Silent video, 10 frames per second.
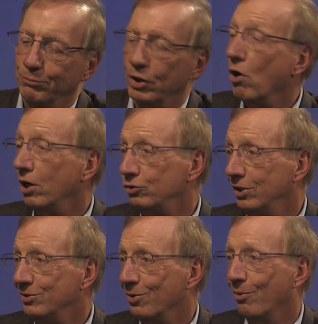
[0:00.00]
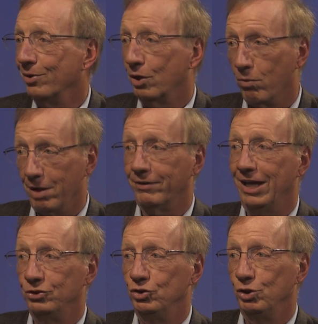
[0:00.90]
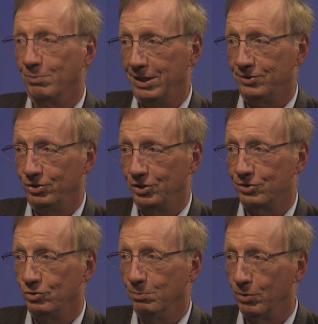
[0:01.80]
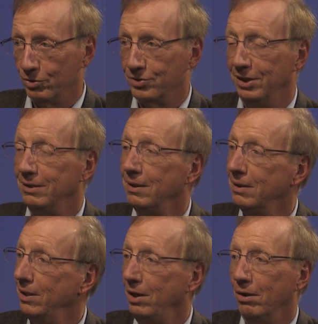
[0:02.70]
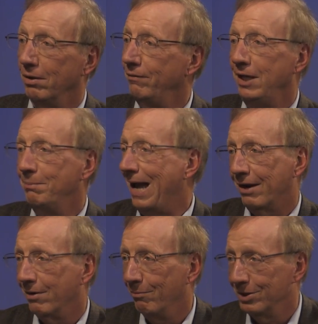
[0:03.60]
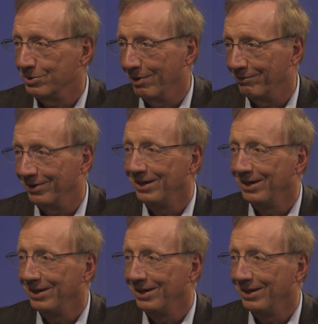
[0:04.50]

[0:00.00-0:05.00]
precautions or the qualifications you might suggest to a person, you know, of any background whatsoever?